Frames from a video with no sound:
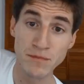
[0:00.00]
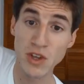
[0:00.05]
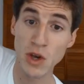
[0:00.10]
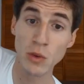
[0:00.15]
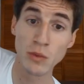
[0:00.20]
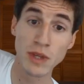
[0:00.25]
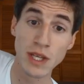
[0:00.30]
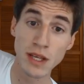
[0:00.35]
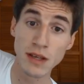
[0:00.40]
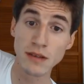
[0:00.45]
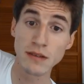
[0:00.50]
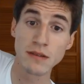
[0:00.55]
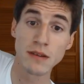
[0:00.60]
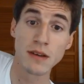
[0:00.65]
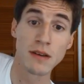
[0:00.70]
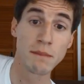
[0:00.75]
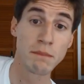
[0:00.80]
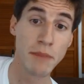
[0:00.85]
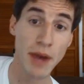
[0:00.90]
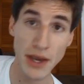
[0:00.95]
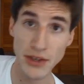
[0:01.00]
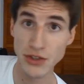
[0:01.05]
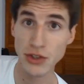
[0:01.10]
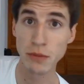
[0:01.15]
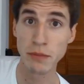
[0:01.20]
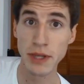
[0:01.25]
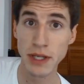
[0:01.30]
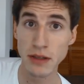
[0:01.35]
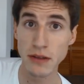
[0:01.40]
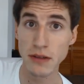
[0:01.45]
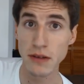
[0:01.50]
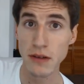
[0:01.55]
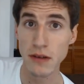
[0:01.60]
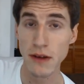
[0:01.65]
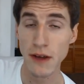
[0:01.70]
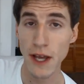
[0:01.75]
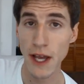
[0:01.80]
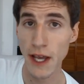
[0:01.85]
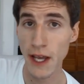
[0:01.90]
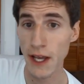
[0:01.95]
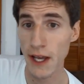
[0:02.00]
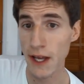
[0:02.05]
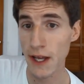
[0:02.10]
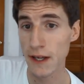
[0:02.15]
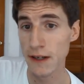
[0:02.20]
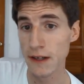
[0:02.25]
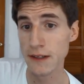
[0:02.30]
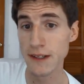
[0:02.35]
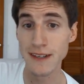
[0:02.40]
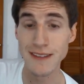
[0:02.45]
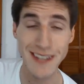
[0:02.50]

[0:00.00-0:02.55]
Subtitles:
So these measurement and